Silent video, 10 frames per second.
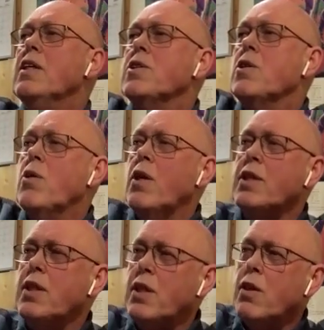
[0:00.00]
So
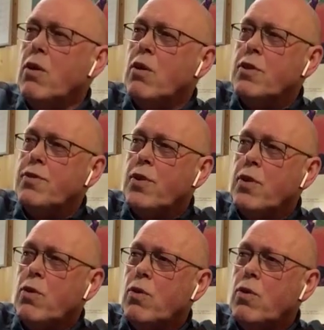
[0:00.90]
I did the colors
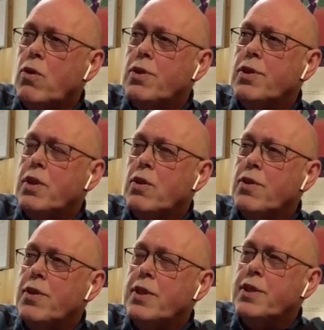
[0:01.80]
for all the
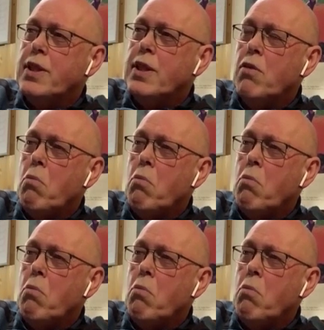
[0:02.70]
other three.